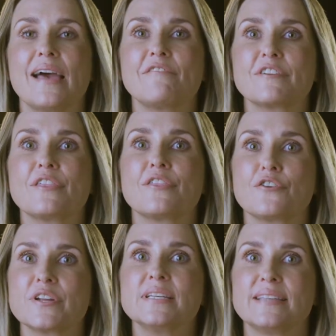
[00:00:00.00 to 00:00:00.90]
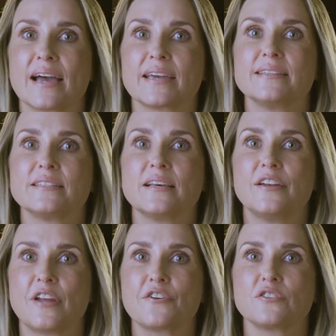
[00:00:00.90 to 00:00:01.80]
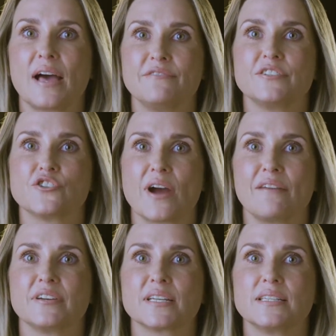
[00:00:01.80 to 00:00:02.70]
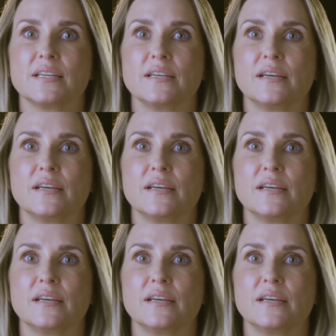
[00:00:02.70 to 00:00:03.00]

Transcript: every 30 seconds, another life is trafficked.